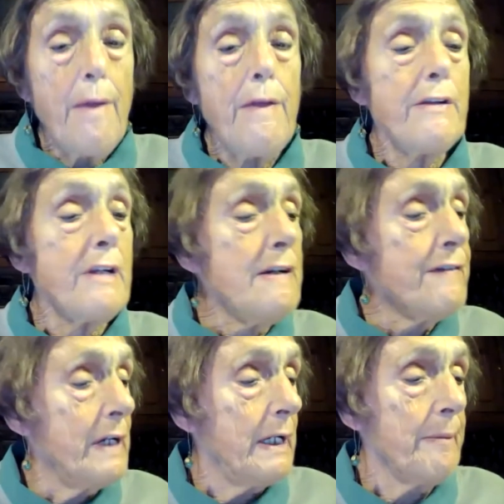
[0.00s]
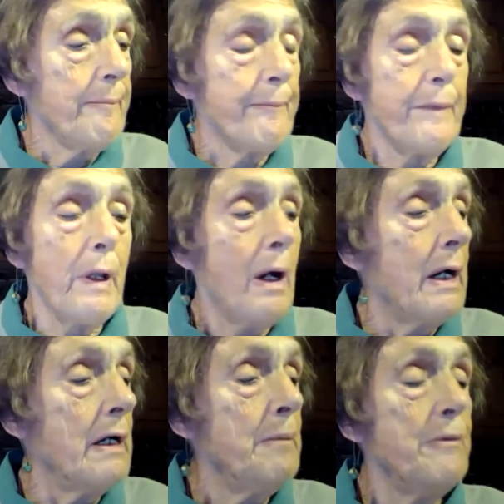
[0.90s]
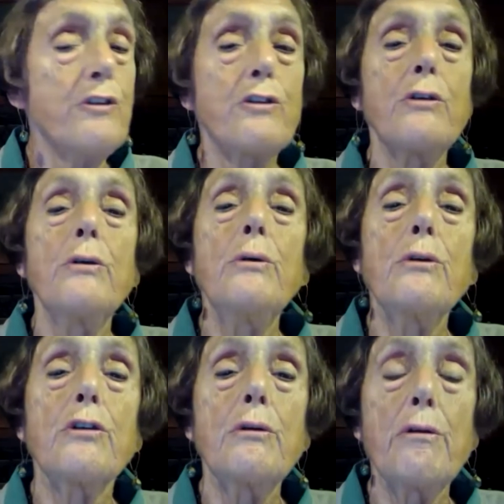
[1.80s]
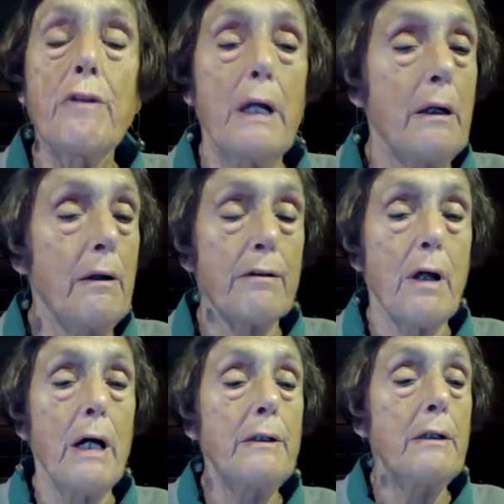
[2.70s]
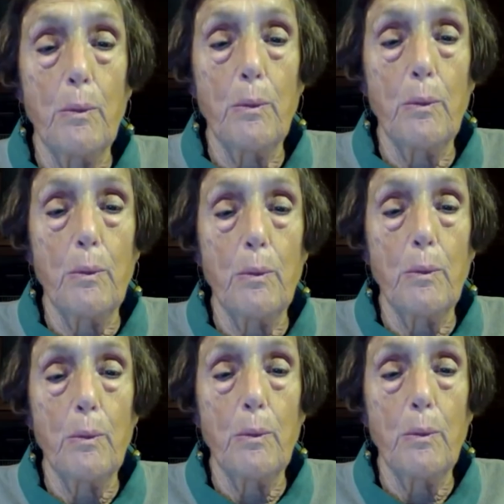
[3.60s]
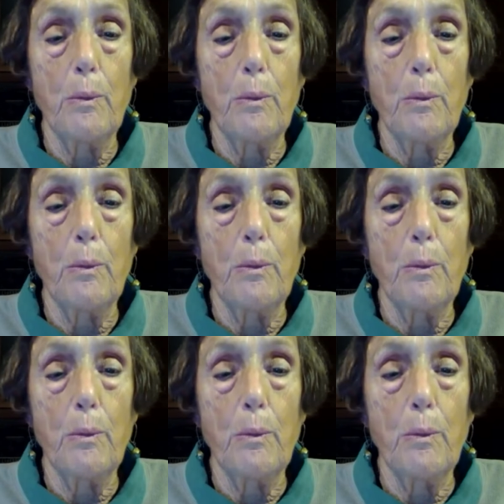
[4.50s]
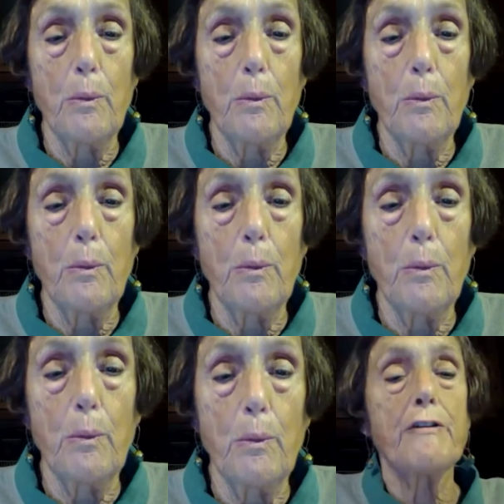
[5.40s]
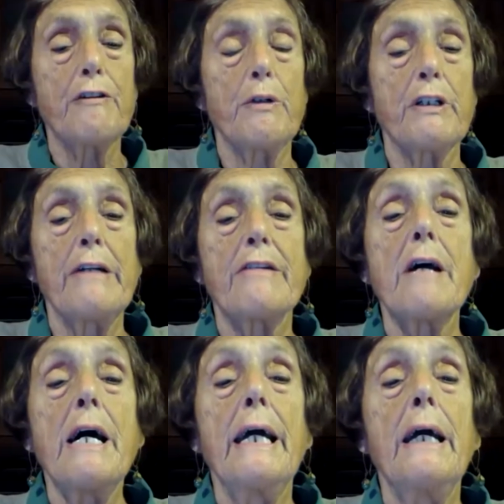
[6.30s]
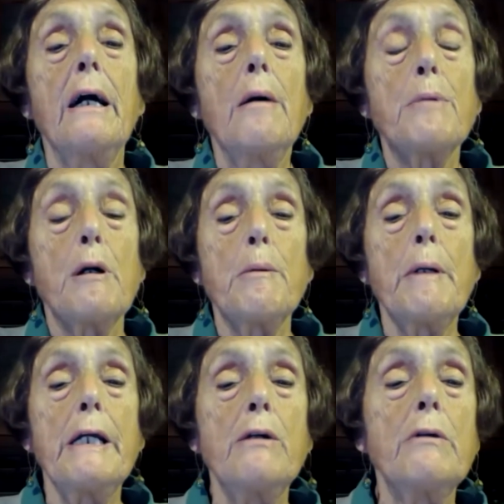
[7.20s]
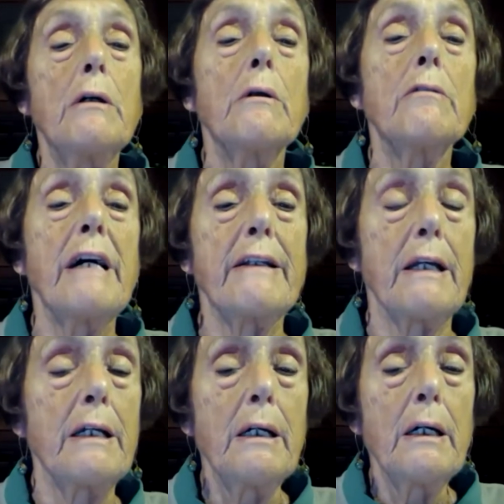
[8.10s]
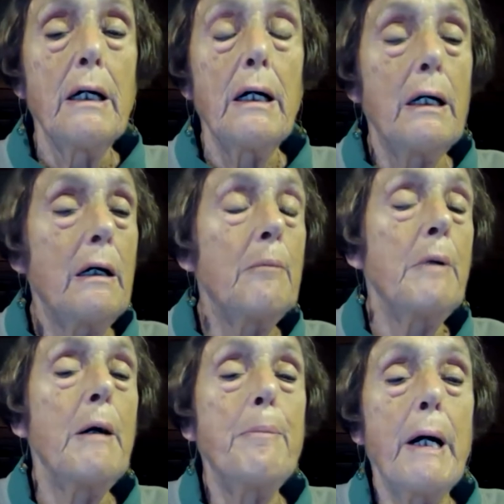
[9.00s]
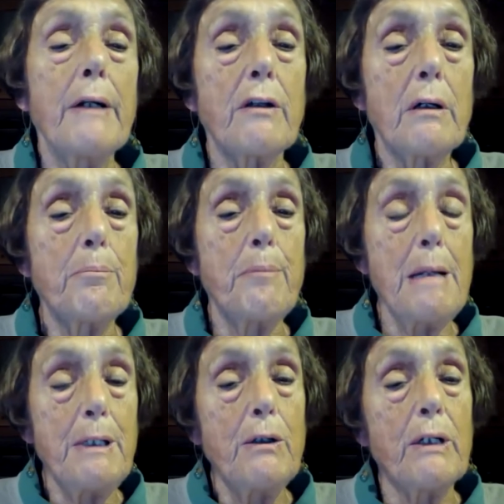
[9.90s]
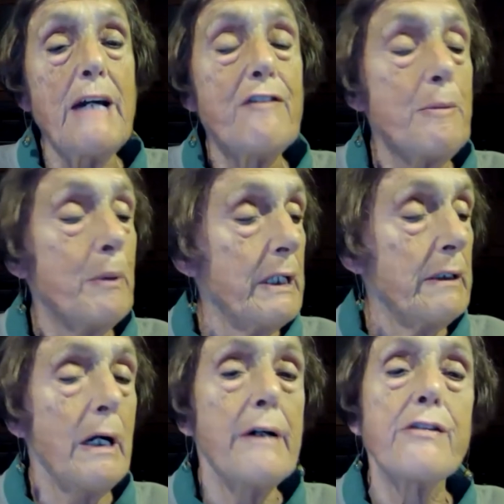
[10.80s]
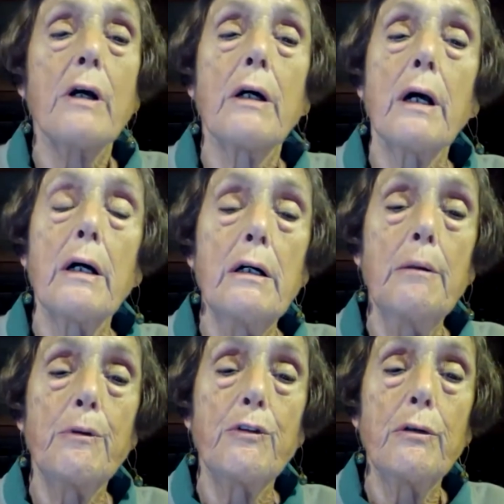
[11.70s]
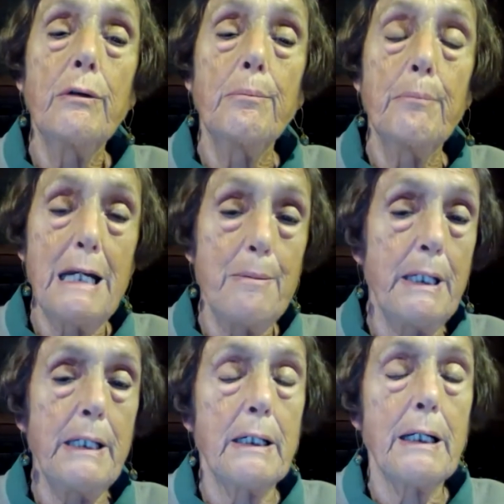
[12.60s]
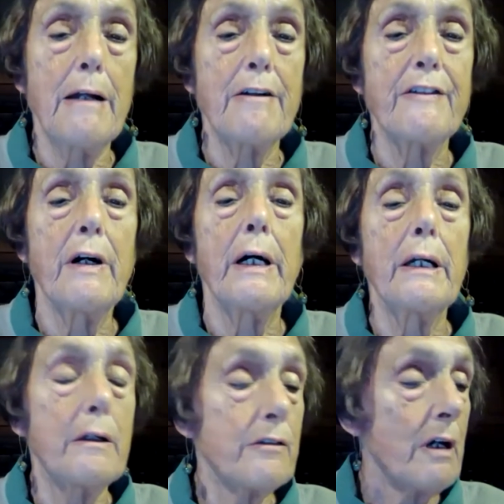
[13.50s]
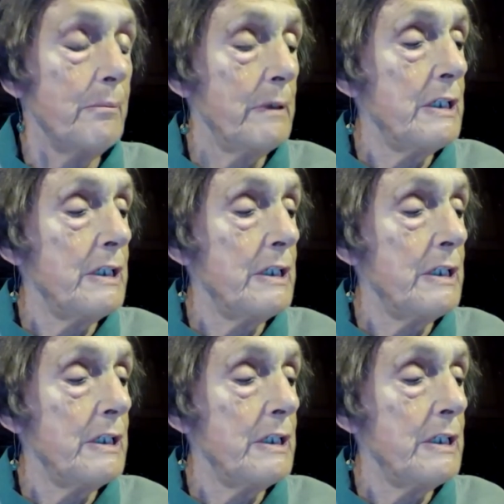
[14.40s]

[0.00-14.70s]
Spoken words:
This evening, I hope to do two things. I know that you're a very well-informed group, and a lot of what I say probably you know already, but maybe not everybody does, and I hope to maybe clarify some